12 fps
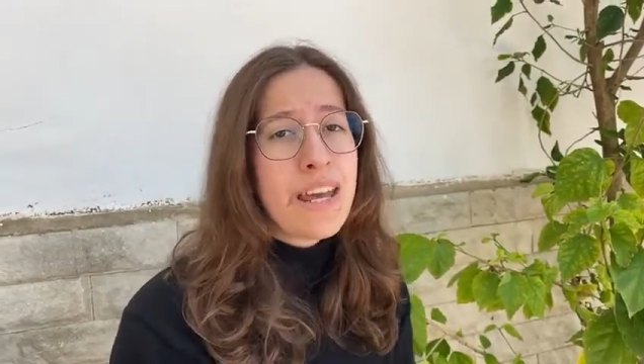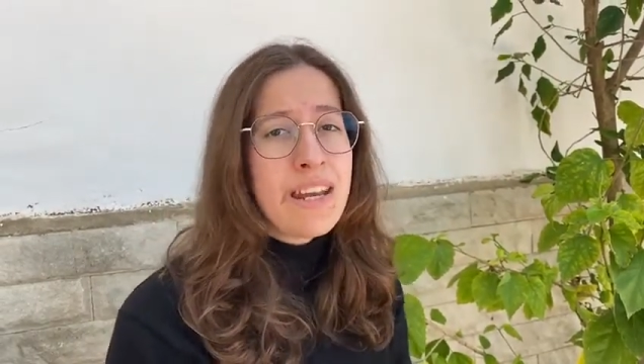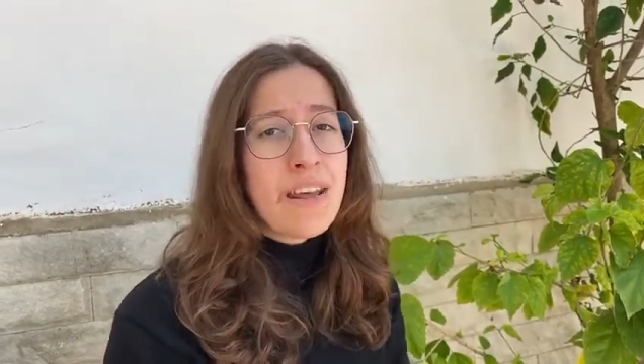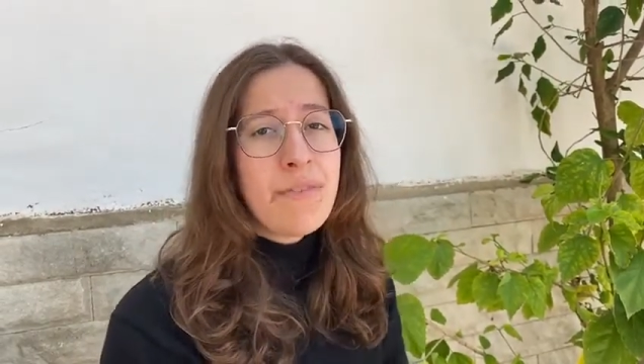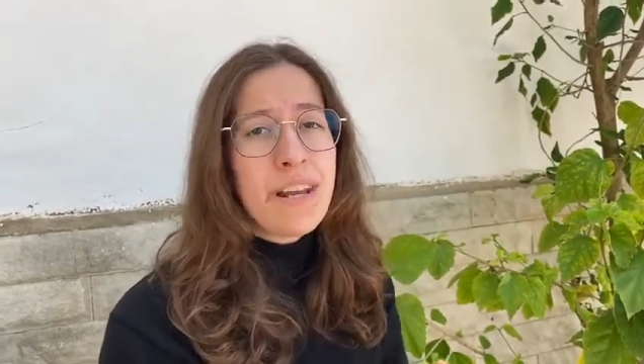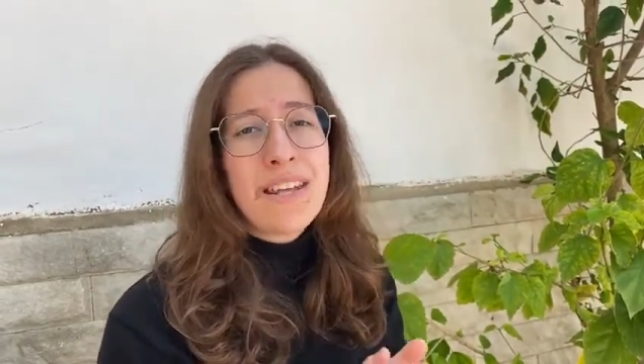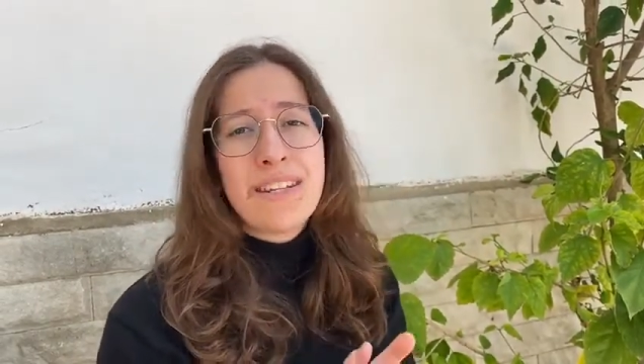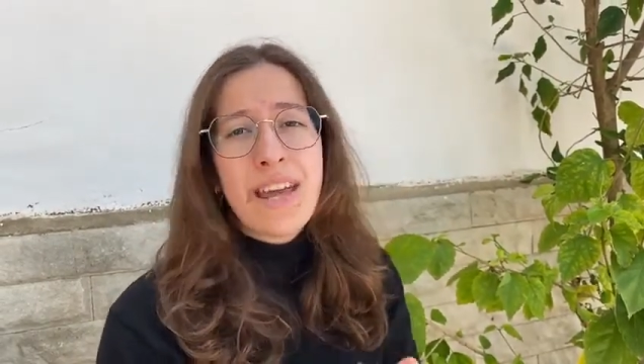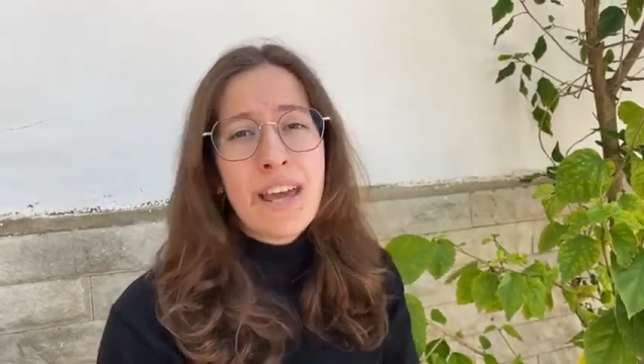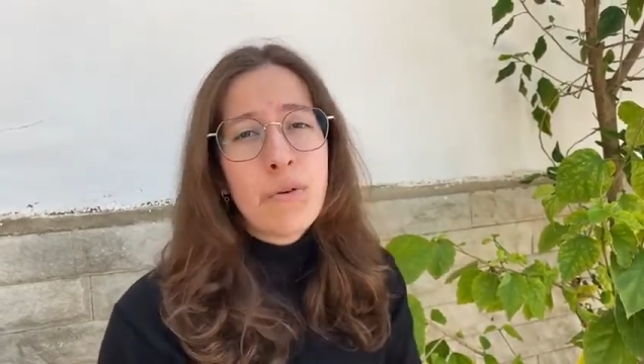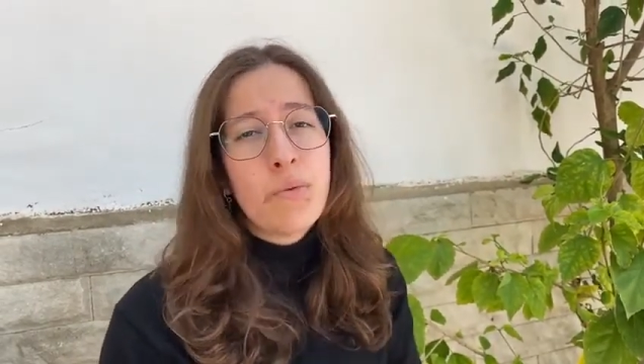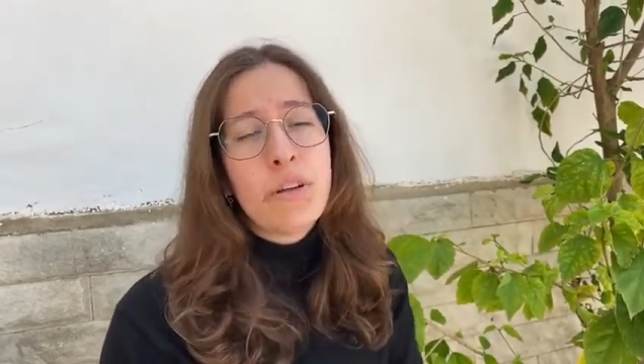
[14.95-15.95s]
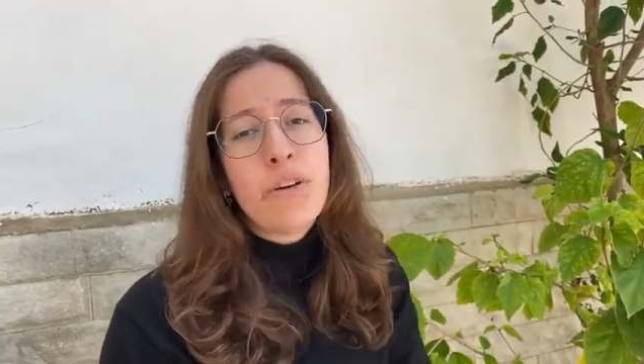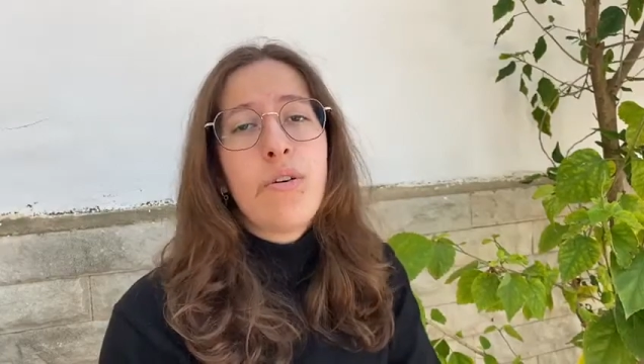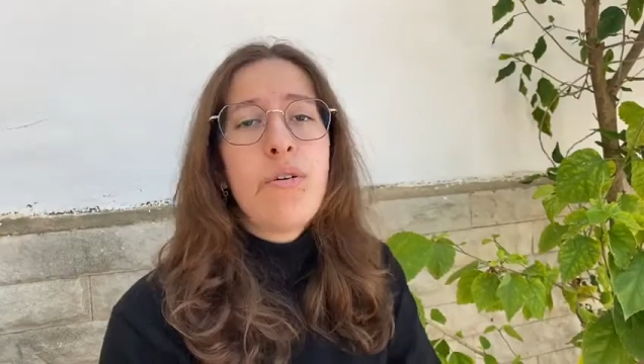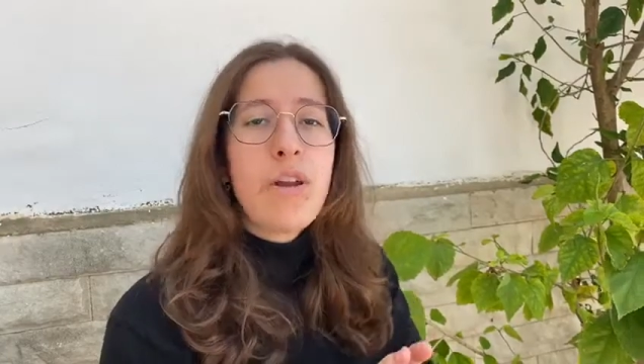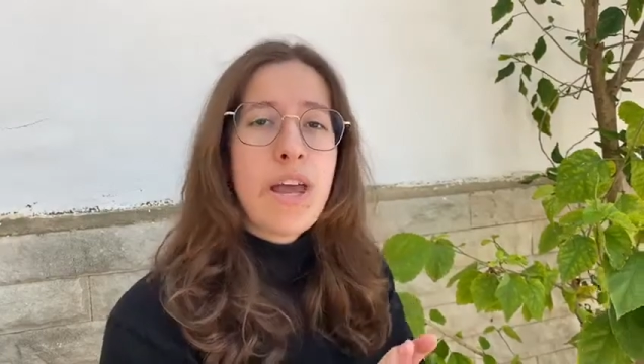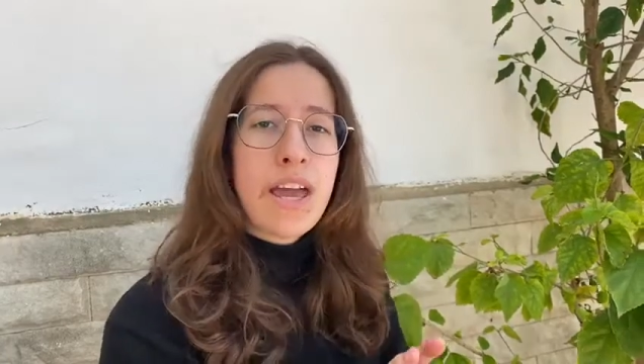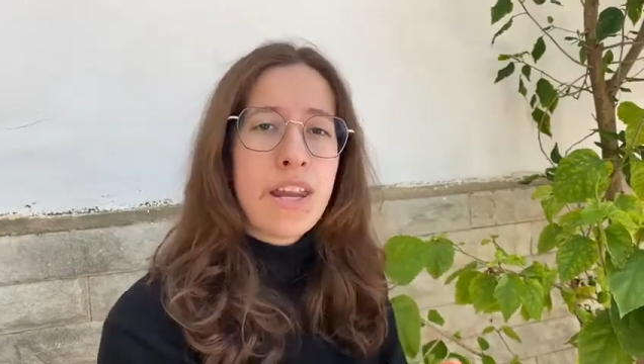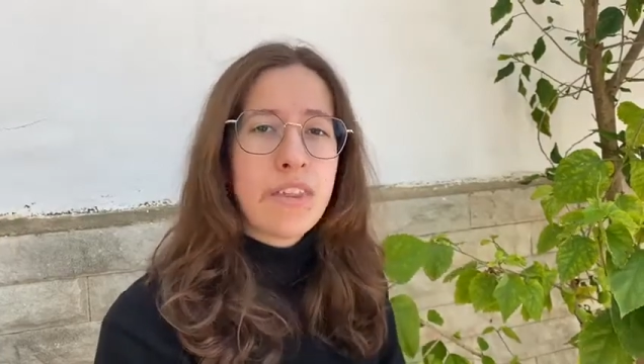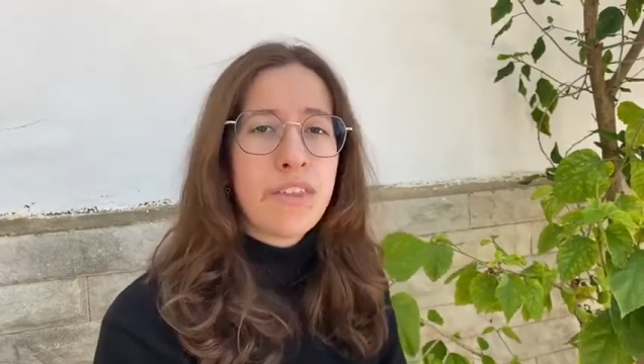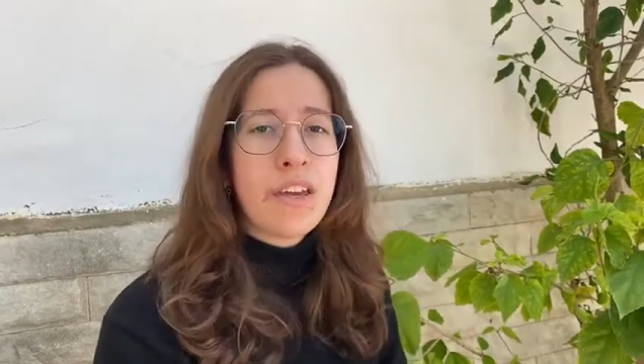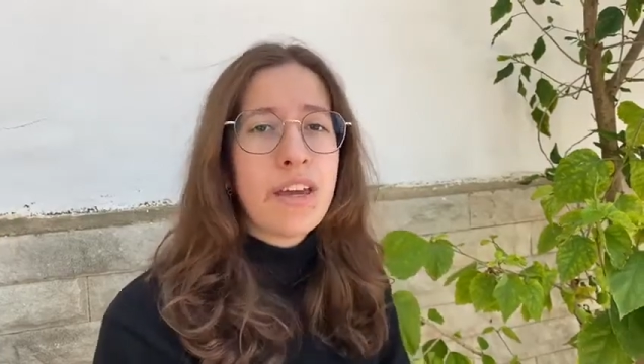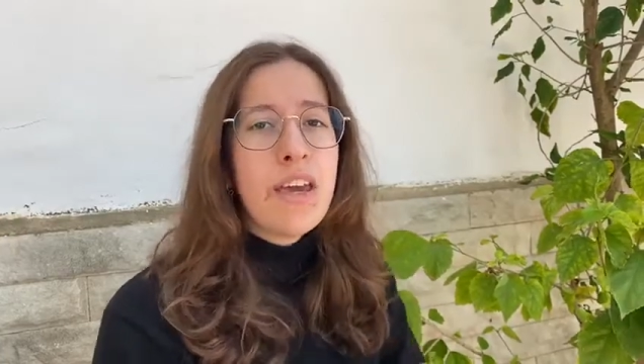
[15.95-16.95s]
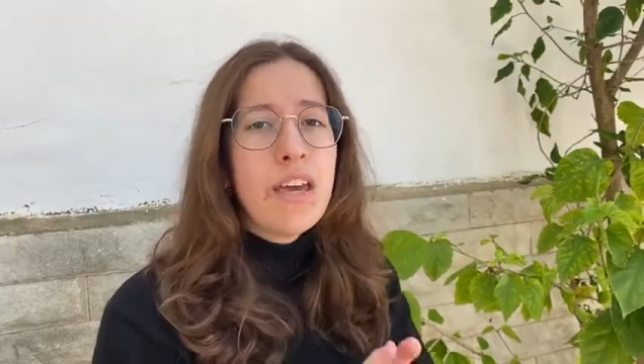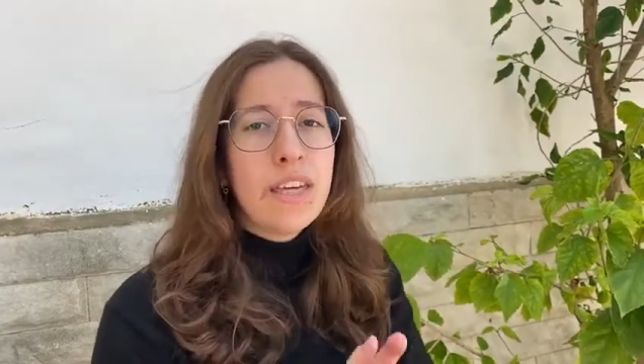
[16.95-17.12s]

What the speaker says: and never let anyone or anything